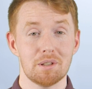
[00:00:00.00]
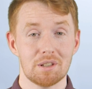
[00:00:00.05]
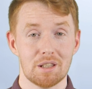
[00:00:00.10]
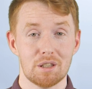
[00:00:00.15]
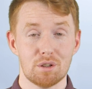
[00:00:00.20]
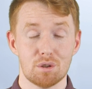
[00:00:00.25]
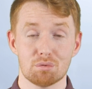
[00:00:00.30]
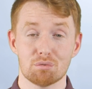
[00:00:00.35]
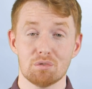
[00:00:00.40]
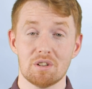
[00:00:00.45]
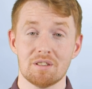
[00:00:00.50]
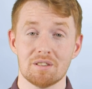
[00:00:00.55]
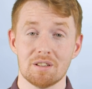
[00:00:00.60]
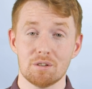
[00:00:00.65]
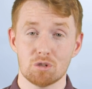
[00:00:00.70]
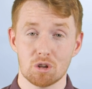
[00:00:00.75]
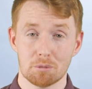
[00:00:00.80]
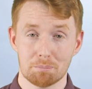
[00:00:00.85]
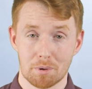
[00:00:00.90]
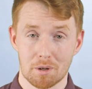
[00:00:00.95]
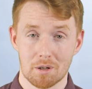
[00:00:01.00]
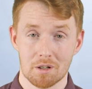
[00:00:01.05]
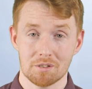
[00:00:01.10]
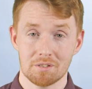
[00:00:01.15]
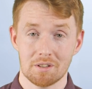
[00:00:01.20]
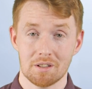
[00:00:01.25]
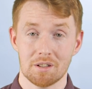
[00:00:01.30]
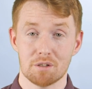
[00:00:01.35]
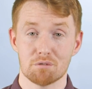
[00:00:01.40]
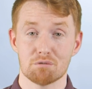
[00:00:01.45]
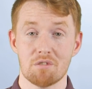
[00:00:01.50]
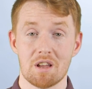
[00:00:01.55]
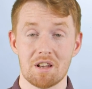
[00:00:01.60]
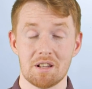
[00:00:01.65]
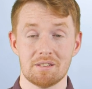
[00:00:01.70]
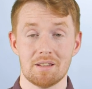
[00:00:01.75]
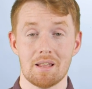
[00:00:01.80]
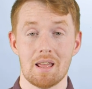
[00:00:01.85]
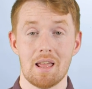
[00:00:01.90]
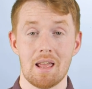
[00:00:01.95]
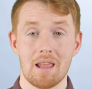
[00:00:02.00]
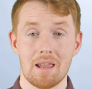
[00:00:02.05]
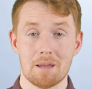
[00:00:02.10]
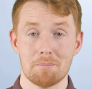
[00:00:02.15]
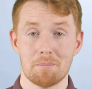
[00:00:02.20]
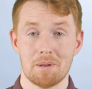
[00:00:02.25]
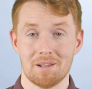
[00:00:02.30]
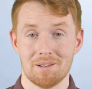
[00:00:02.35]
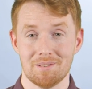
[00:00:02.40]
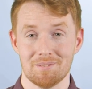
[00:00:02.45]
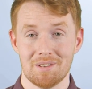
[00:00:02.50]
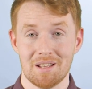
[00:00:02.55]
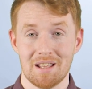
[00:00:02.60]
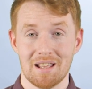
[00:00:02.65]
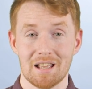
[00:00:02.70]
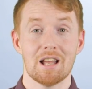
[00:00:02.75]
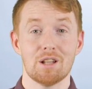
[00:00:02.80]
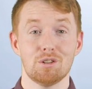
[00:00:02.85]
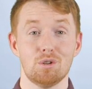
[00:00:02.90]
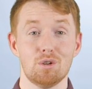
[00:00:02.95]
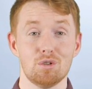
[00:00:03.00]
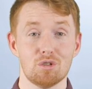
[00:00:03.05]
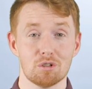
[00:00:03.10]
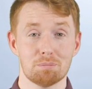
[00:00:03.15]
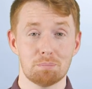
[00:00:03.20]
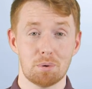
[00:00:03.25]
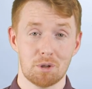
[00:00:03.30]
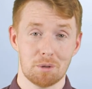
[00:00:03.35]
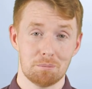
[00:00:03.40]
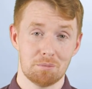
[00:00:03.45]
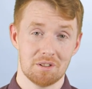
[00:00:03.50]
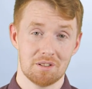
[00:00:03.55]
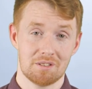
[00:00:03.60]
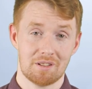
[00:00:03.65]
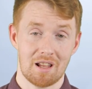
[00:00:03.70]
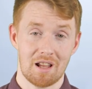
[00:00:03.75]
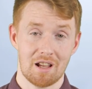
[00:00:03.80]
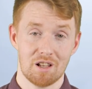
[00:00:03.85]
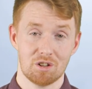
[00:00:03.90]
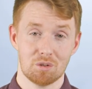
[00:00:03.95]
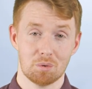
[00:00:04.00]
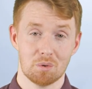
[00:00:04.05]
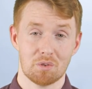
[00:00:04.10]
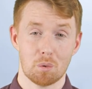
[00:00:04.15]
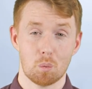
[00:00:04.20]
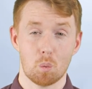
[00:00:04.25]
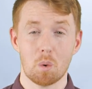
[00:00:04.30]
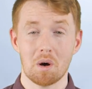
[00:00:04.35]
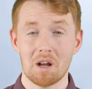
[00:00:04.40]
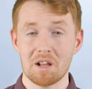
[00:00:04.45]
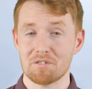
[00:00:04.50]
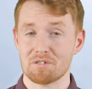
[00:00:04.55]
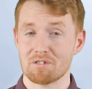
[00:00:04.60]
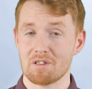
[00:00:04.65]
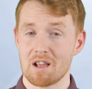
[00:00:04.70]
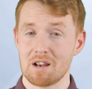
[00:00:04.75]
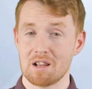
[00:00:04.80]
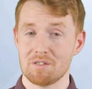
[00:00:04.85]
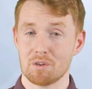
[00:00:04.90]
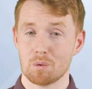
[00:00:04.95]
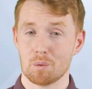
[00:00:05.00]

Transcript: Gates recently took part in a Reddit AMA, and users put him to the test with a wide variety of